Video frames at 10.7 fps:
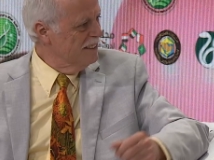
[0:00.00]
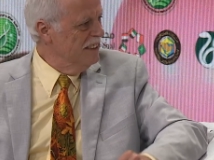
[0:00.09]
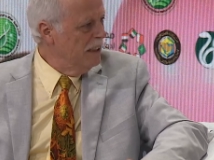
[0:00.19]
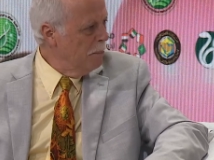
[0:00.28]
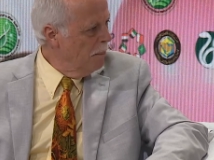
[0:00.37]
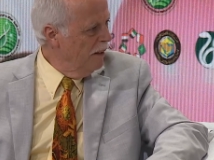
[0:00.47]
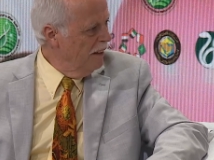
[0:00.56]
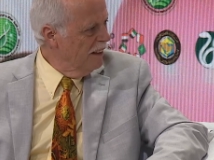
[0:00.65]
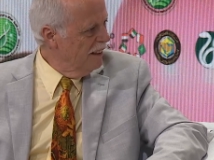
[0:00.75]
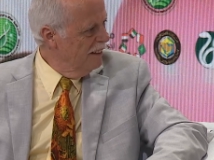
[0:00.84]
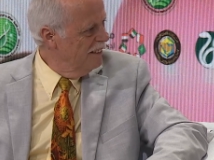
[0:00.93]

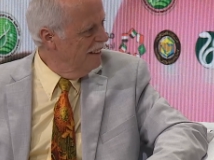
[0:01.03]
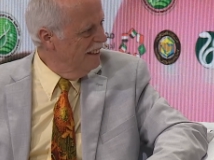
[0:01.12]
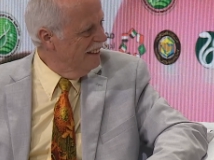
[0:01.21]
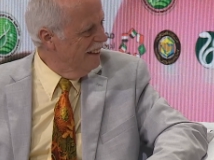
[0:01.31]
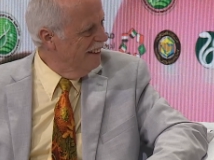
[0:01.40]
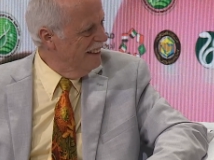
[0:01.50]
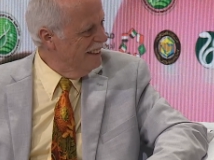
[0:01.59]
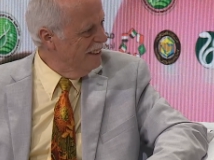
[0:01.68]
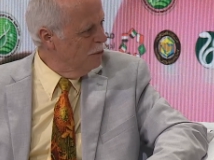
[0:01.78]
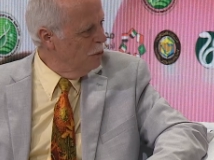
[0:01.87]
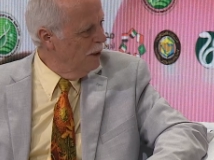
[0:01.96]
deeply ingrained
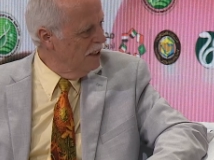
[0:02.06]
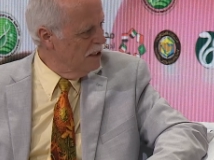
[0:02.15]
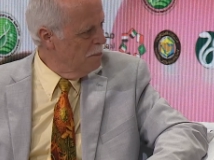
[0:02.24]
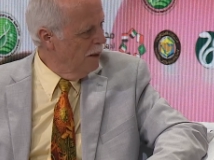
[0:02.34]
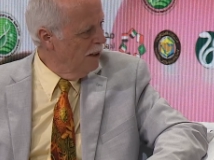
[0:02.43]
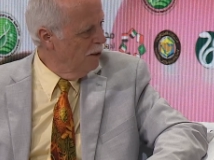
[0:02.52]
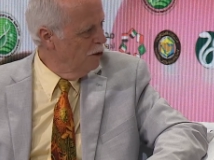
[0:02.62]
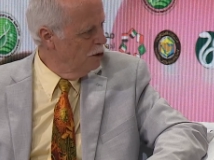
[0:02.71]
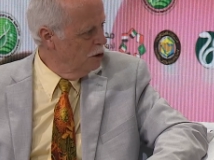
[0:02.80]
into aging biology